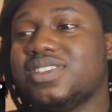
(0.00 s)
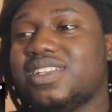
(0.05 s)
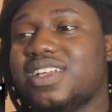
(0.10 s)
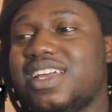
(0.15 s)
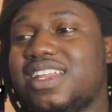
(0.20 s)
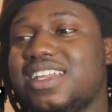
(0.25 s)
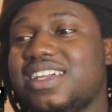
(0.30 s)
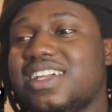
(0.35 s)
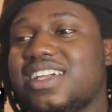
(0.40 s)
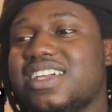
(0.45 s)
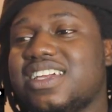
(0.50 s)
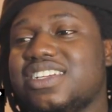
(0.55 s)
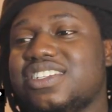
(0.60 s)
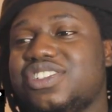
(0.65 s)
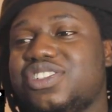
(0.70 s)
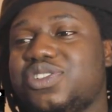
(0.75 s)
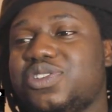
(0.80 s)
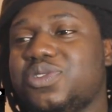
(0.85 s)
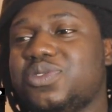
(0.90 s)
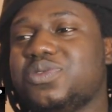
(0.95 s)
That nigga can
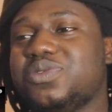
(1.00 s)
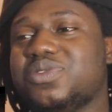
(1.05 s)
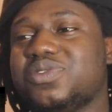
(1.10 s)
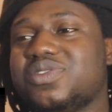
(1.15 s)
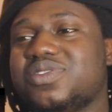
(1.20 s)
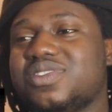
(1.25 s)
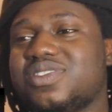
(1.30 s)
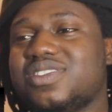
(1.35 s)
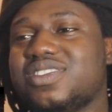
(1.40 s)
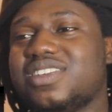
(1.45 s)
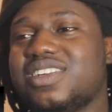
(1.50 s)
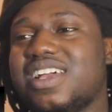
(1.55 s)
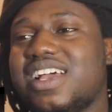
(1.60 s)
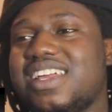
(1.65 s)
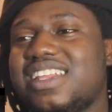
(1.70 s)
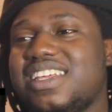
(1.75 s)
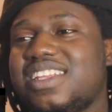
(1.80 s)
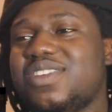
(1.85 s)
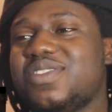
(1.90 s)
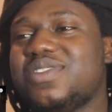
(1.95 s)
shoot. I
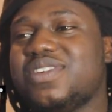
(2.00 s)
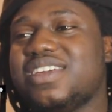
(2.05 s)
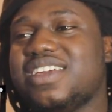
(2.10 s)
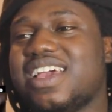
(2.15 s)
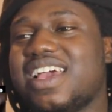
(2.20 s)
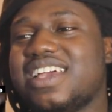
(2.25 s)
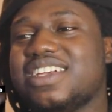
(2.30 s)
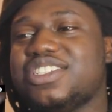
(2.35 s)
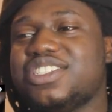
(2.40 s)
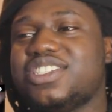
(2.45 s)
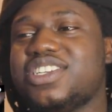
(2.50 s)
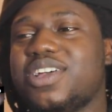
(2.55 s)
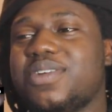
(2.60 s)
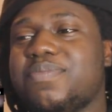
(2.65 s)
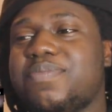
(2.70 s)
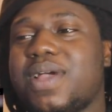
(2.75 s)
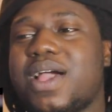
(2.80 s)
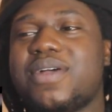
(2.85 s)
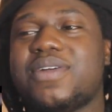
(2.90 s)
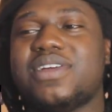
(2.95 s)
didn't know he had sharp
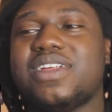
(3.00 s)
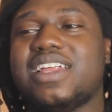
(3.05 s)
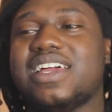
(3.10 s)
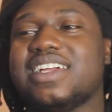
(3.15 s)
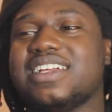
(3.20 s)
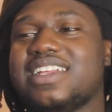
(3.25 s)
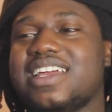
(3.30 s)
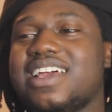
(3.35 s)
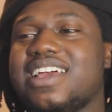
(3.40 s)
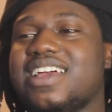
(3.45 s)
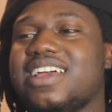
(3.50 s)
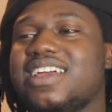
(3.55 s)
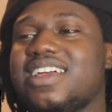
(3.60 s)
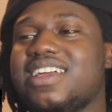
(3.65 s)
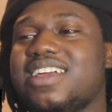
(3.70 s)
power like that.